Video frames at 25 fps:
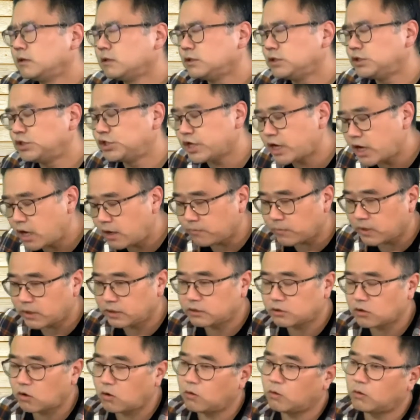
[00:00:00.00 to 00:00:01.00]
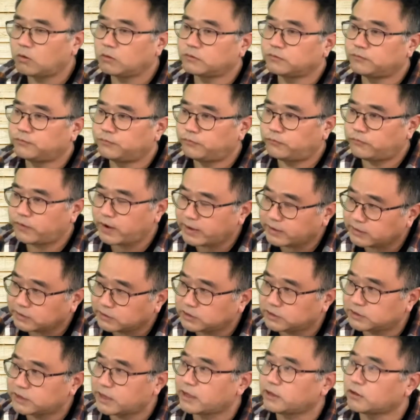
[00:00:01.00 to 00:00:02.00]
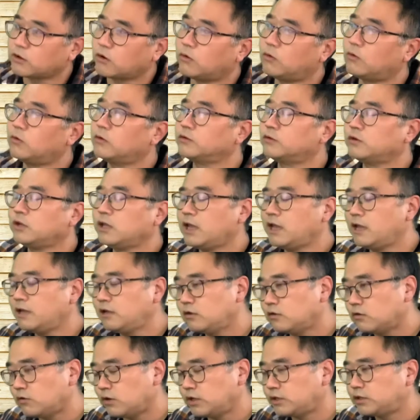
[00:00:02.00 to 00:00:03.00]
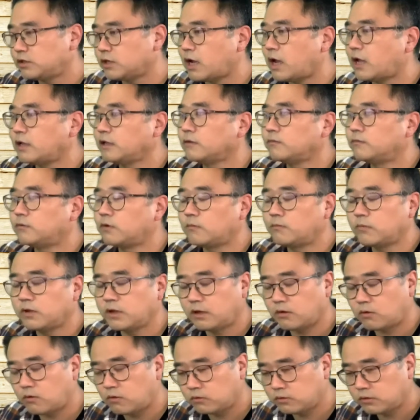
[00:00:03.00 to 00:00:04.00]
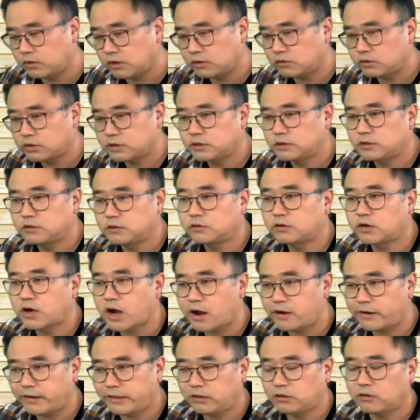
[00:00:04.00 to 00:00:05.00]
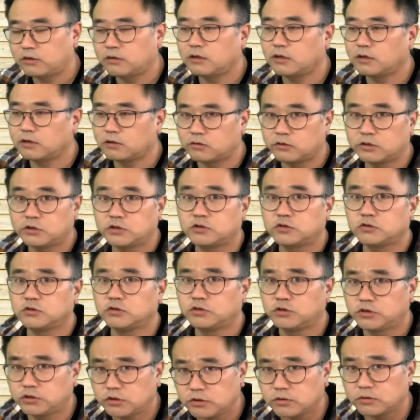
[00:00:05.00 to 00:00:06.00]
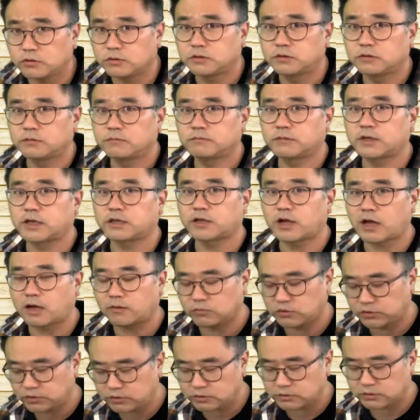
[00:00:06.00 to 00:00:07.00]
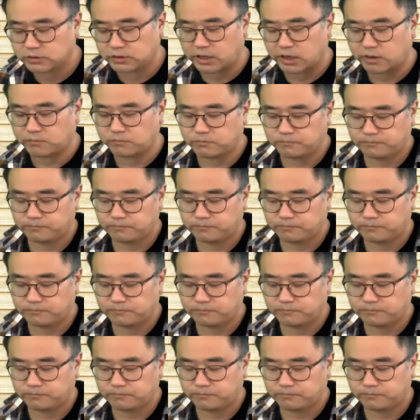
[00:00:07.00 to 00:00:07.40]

German, Old French, then Old English, and from Old English to current English, Jews. The term Jews came.